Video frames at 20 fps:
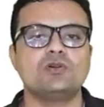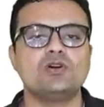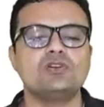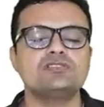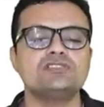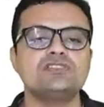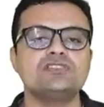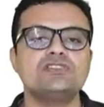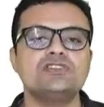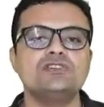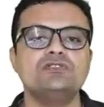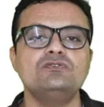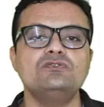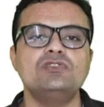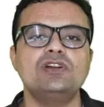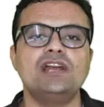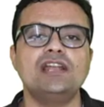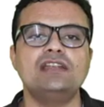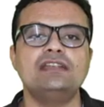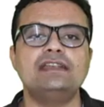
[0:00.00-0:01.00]

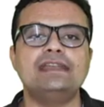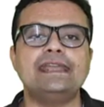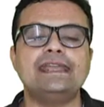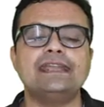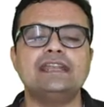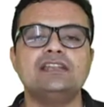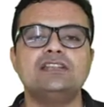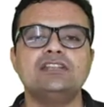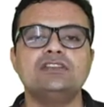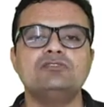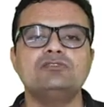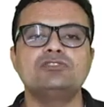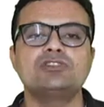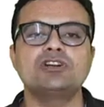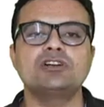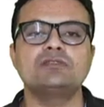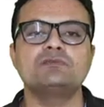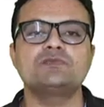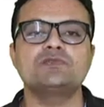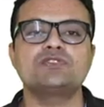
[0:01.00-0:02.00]
positive and negative
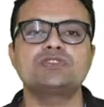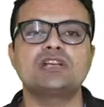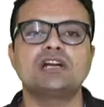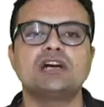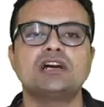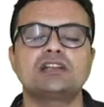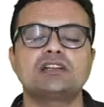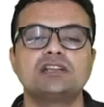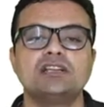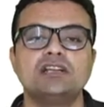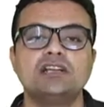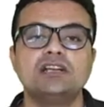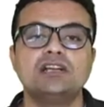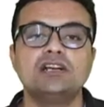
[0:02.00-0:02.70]
terms are